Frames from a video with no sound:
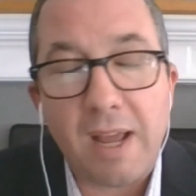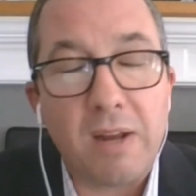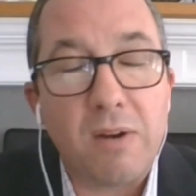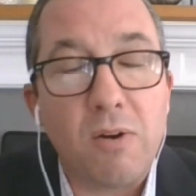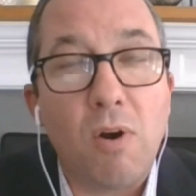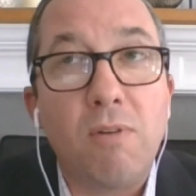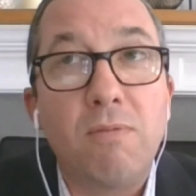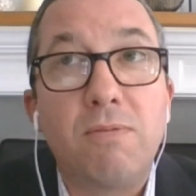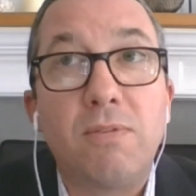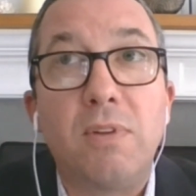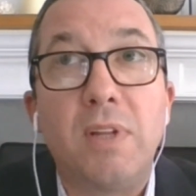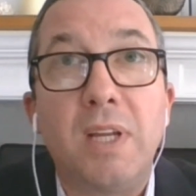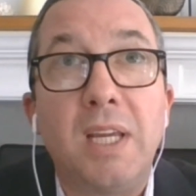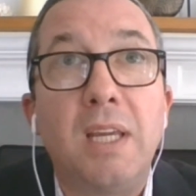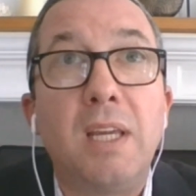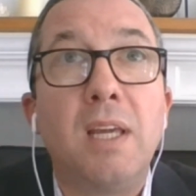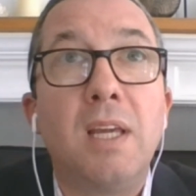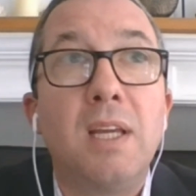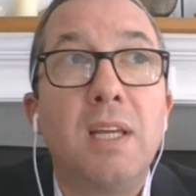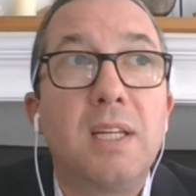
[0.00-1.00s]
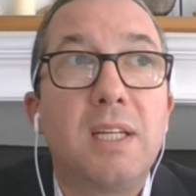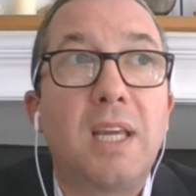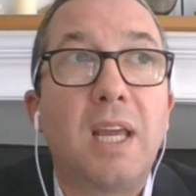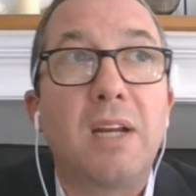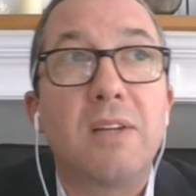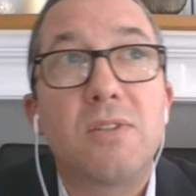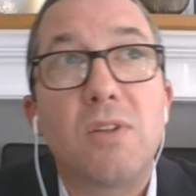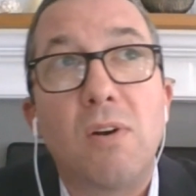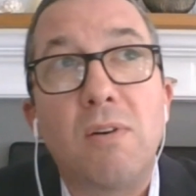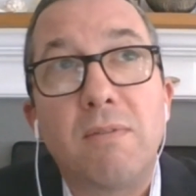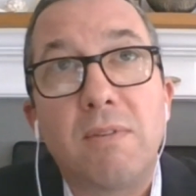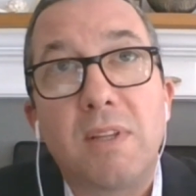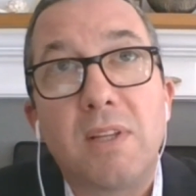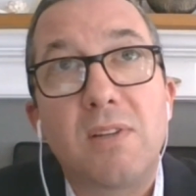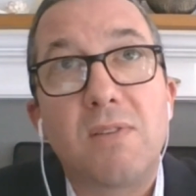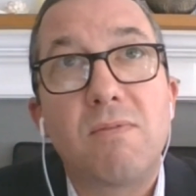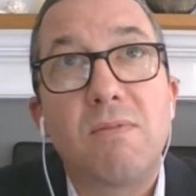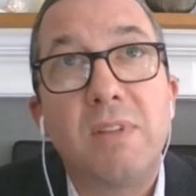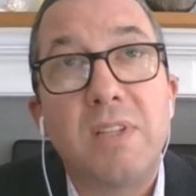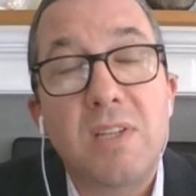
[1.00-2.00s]
and hopefully get us over
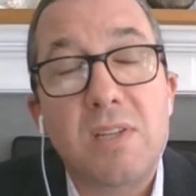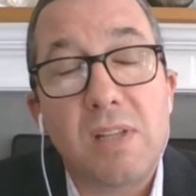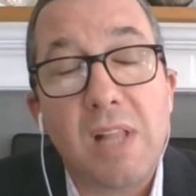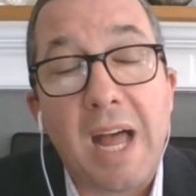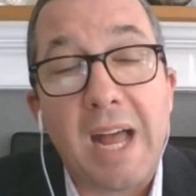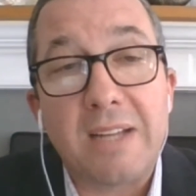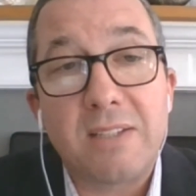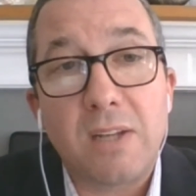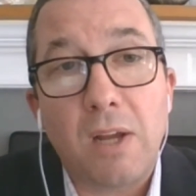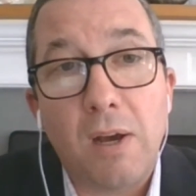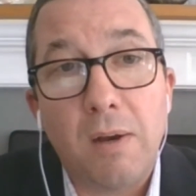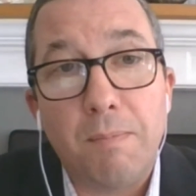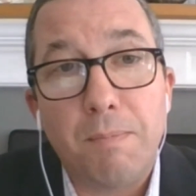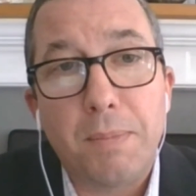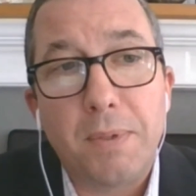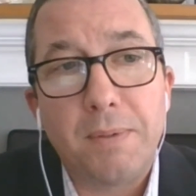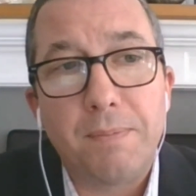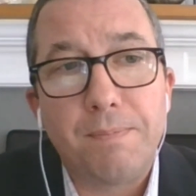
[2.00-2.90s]
this, this last hump.